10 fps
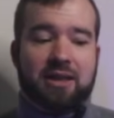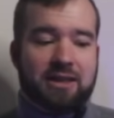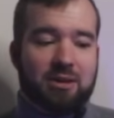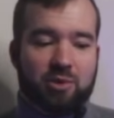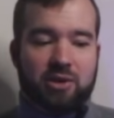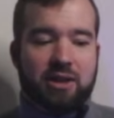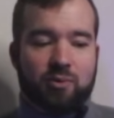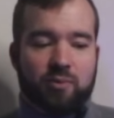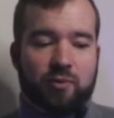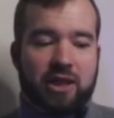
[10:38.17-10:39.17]

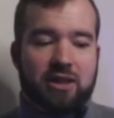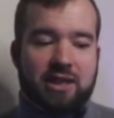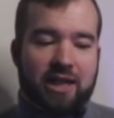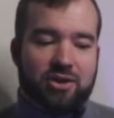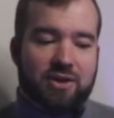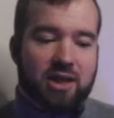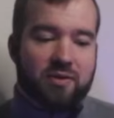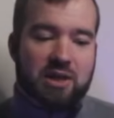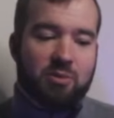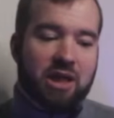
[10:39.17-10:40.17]
Similarly, we can attach
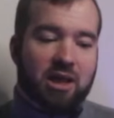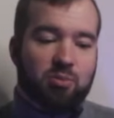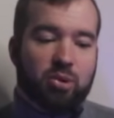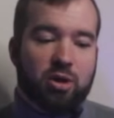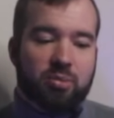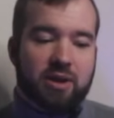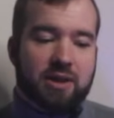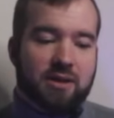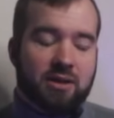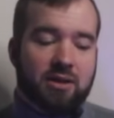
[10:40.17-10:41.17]
ourselves to meaning and
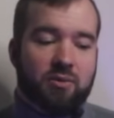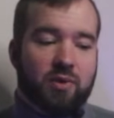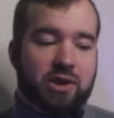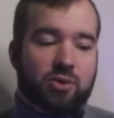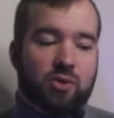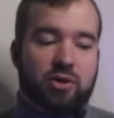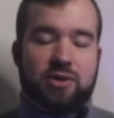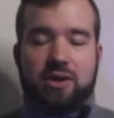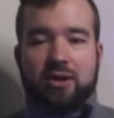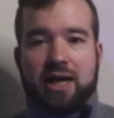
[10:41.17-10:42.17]
purpose, which
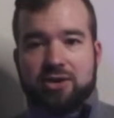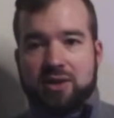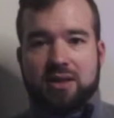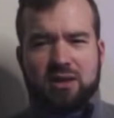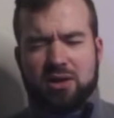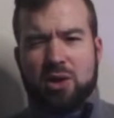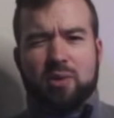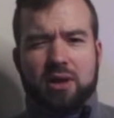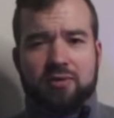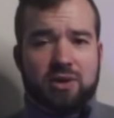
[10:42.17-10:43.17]
orders our actions on the
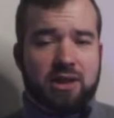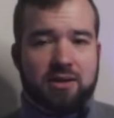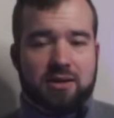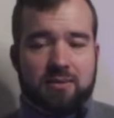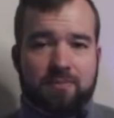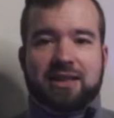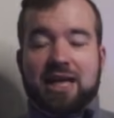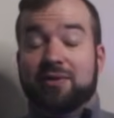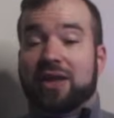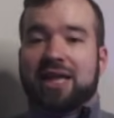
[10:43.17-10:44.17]
lower level needs. It's
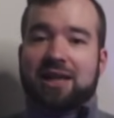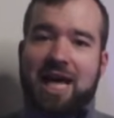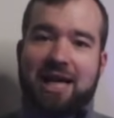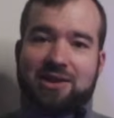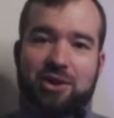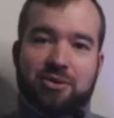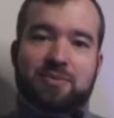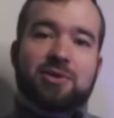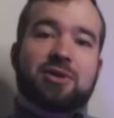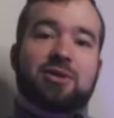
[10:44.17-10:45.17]
kind of like a lasso.
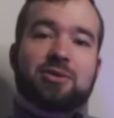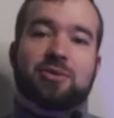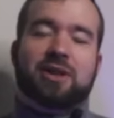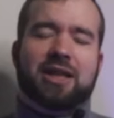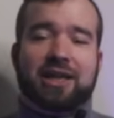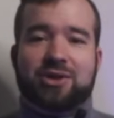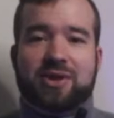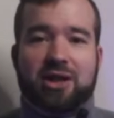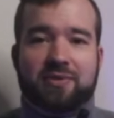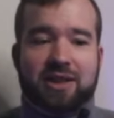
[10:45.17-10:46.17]
You connect
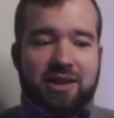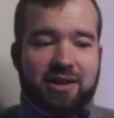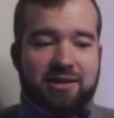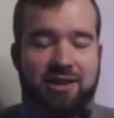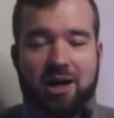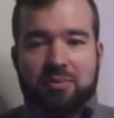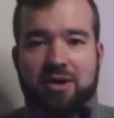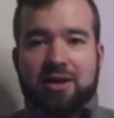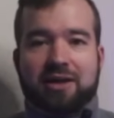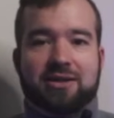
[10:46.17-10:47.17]
yourself to the top
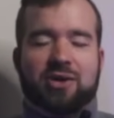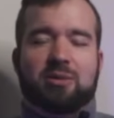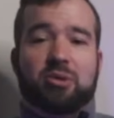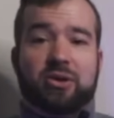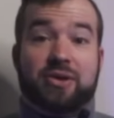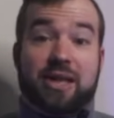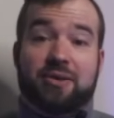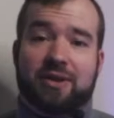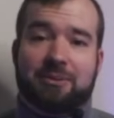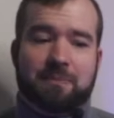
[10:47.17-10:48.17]
rung and try to pull
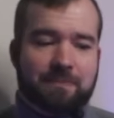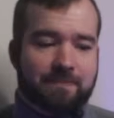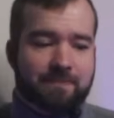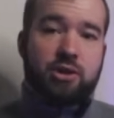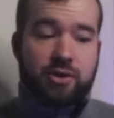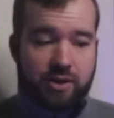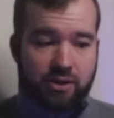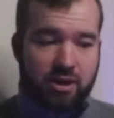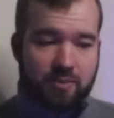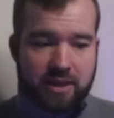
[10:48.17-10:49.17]
yourself up. Your
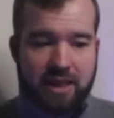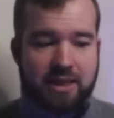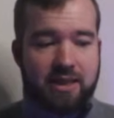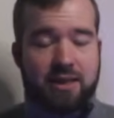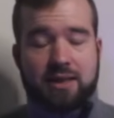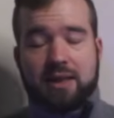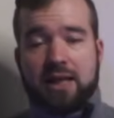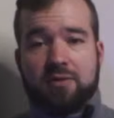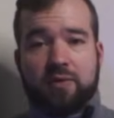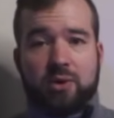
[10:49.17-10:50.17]
circumstances
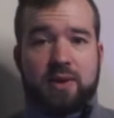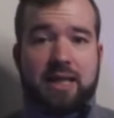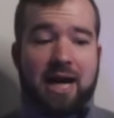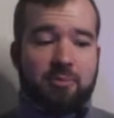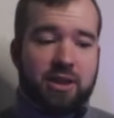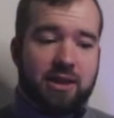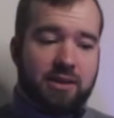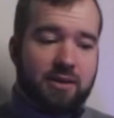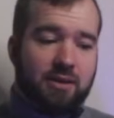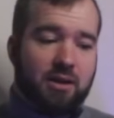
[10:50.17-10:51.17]
influence
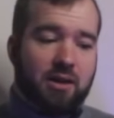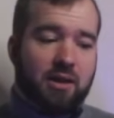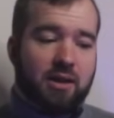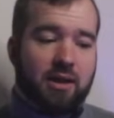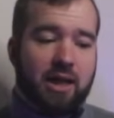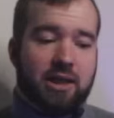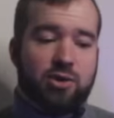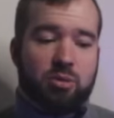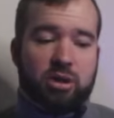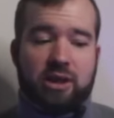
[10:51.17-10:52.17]
happiness and
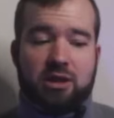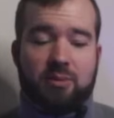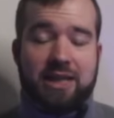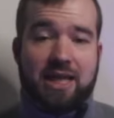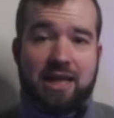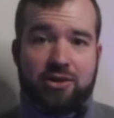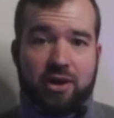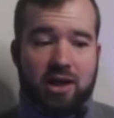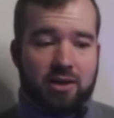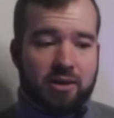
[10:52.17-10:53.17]
your ability to maintain your
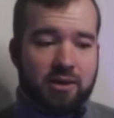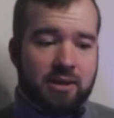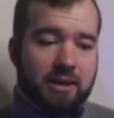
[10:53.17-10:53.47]
health.